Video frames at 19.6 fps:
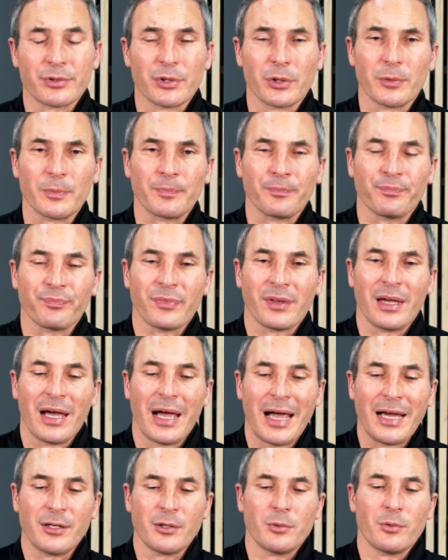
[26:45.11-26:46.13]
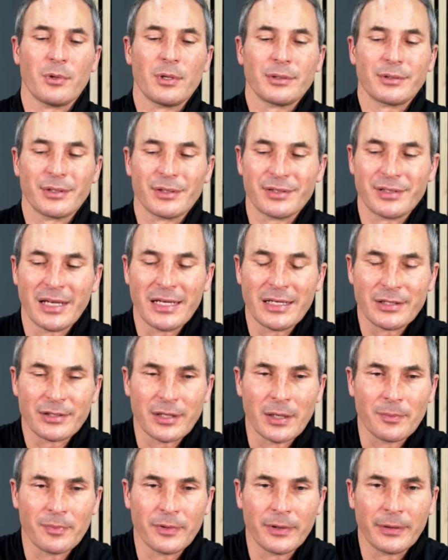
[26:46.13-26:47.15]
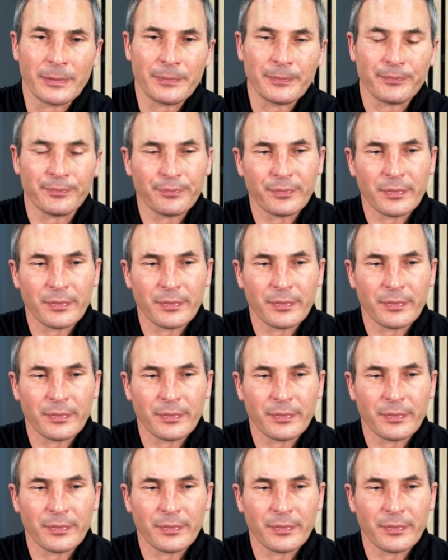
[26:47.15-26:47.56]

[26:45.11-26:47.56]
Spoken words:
So I don't want to say something,